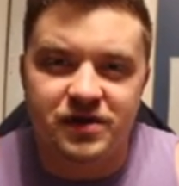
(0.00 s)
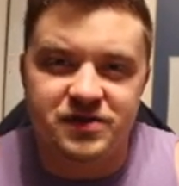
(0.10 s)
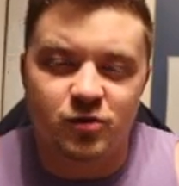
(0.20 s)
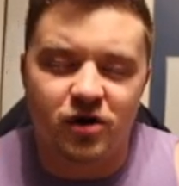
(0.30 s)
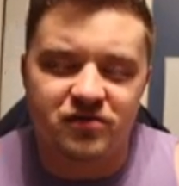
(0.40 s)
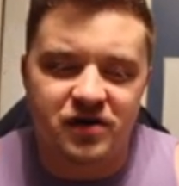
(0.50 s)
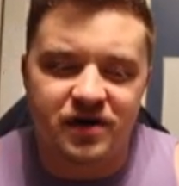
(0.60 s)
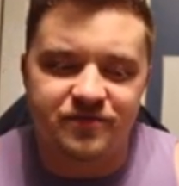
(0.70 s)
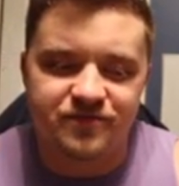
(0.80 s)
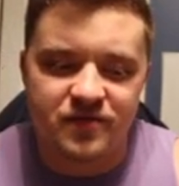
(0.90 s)
It's more of I
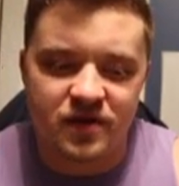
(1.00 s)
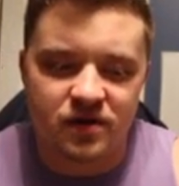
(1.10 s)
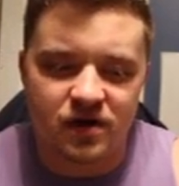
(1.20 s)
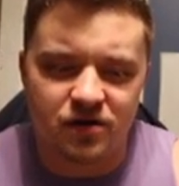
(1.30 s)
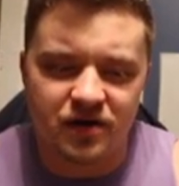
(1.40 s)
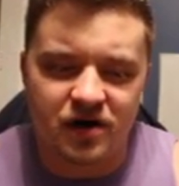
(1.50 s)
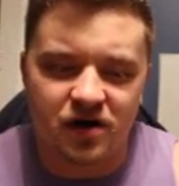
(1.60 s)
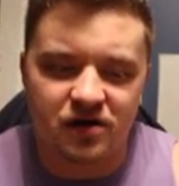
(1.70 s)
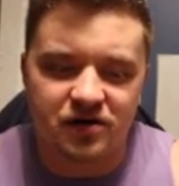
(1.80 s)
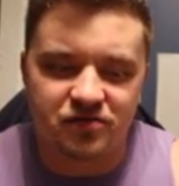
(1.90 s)
don't know, they
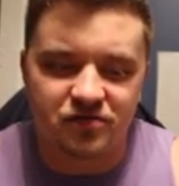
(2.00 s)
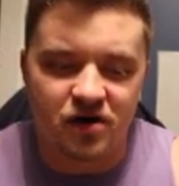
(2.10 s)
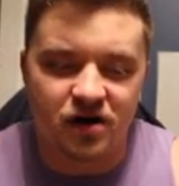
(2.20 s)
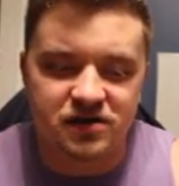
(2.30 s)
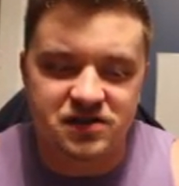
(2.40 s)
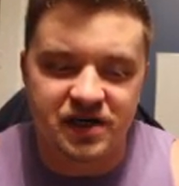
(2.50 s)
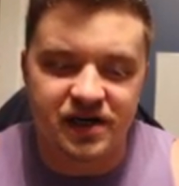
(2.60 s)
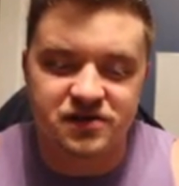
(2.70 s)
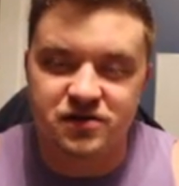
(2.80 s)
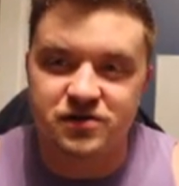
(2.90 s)
call it like frog
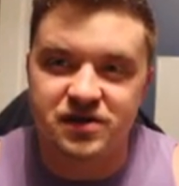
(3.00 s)
stance or